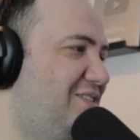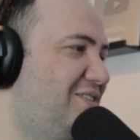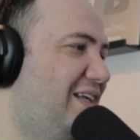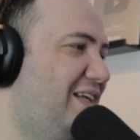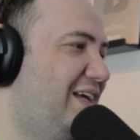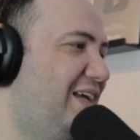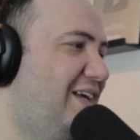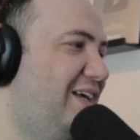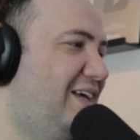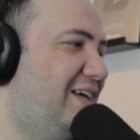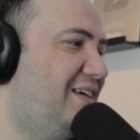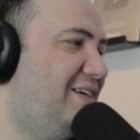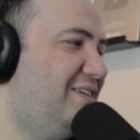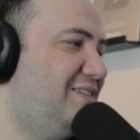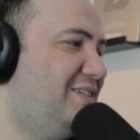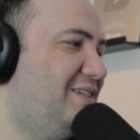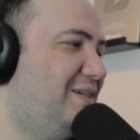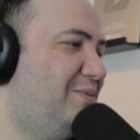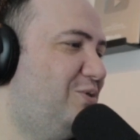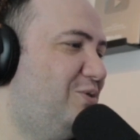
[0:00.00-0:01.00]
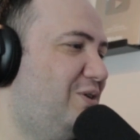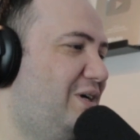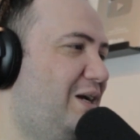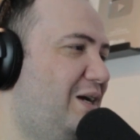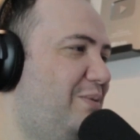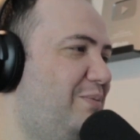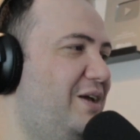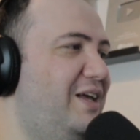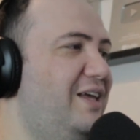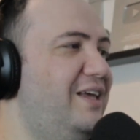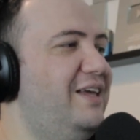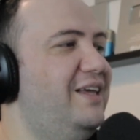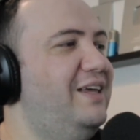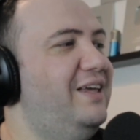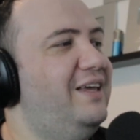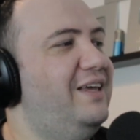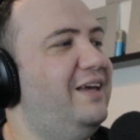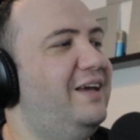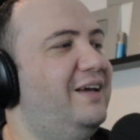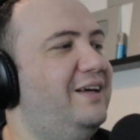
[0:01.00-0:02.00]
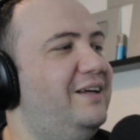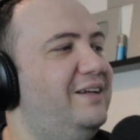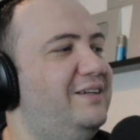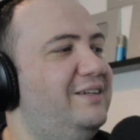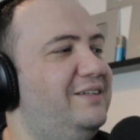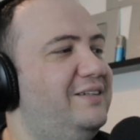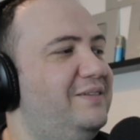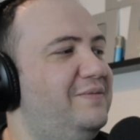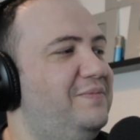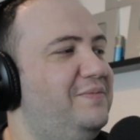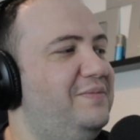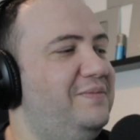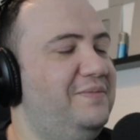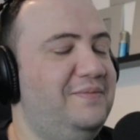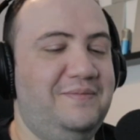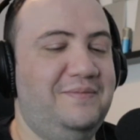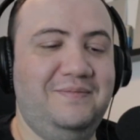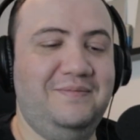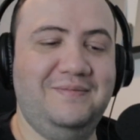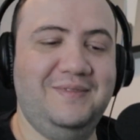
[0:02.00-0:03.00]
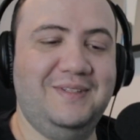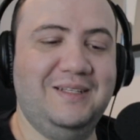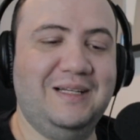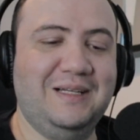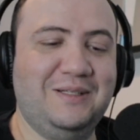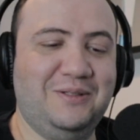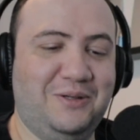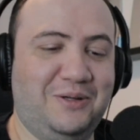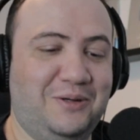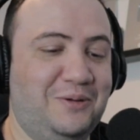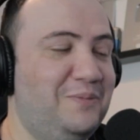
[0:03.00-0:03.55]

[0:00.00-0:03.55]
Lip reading: like and subscribe, and let's go.